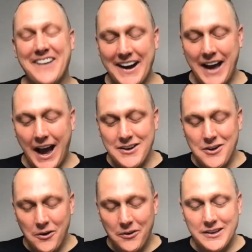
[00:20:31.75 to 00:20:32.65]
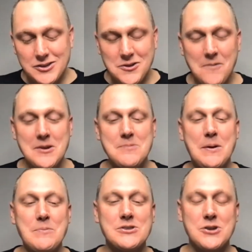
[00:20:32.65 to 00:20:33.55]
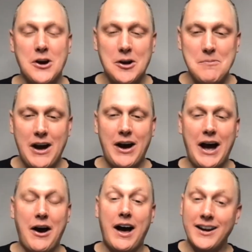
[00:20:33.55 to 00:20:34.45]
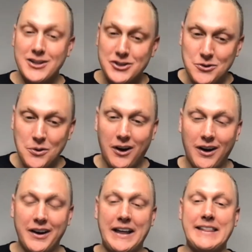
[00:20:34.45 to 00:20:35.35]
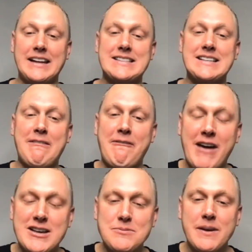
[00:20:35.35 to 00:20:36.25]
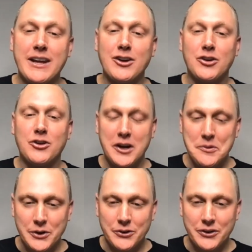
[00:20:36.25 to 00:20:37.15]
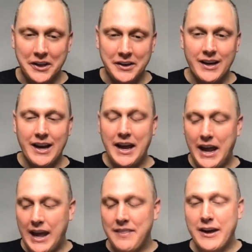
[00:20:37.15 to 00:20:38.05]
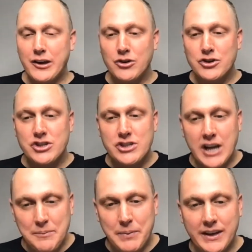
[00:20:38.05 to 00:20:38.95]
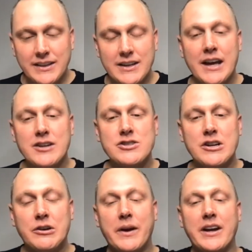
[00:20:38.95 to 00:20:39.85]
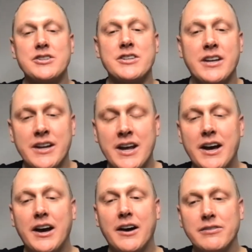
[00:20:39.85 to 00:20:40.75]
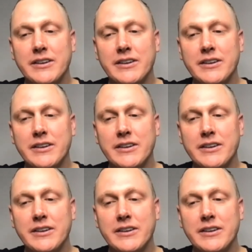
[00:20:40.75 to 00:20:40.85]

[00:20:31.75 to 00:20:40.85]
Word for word: I, I know that so many people talk about how honest you are and that it's an investment in your credibility and that you're shaping the next generation of